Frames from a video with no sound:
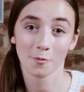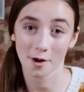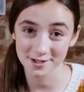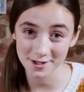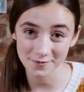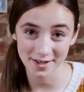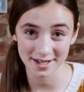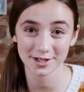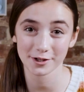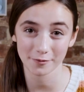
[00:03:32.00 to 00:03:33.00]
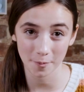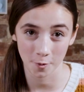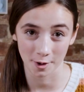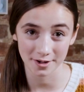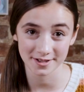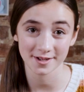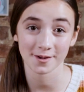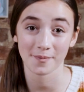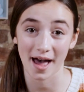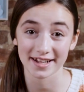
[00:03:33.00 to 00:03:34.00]
Once you've finished your report,
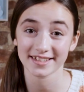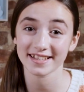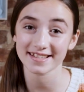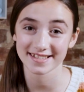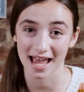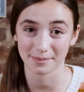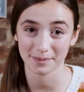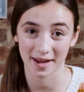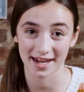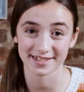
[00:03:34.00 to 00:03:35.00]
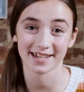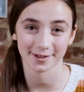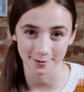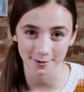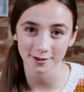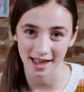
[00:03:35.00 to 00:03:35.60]
go back to the assignment page in Google